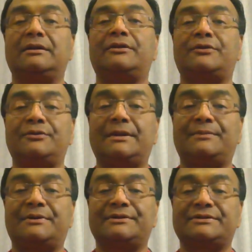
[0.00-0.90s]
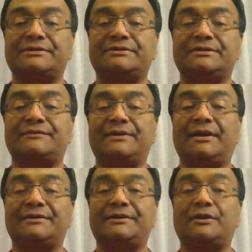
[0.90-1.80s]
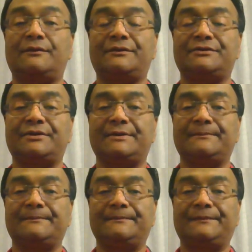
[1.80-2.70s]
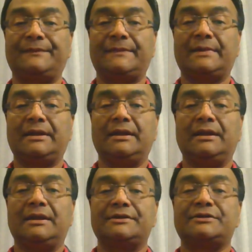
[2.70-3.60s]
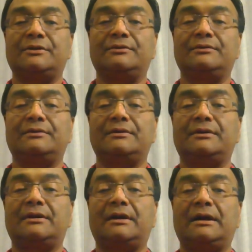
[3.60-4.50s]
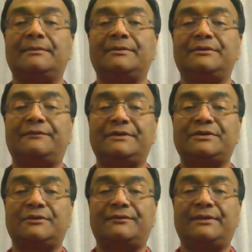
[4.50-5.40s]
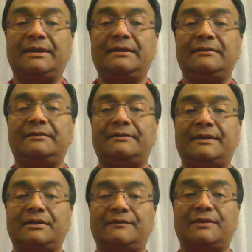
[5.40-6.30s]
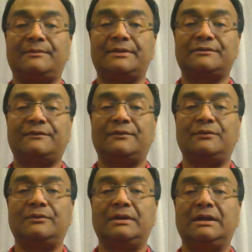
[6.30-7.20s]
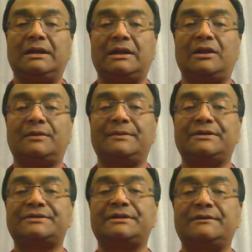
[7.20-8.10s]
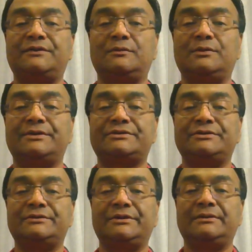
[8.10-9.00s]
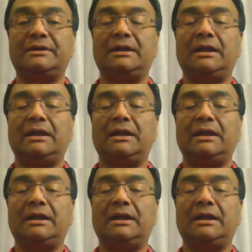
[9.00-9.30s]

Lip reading: through that process, it's very hard to get off the train. So I'm going to finish off there. Thank you very much for allowing me to say a few words to you.